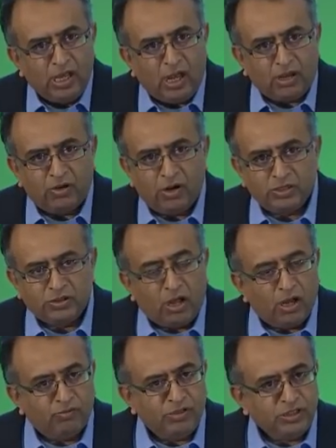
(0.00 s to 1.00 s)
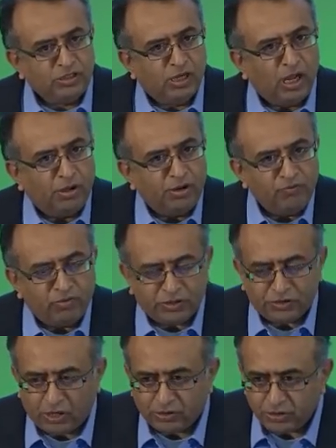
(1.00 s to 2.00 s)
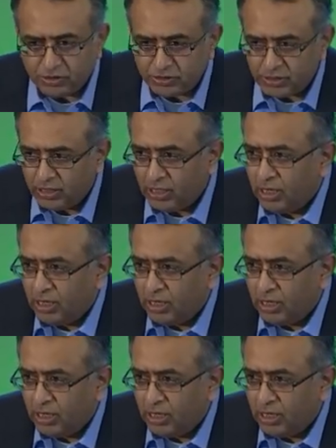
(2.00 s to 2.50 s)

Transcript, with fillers: across all of these cloud infrastructures.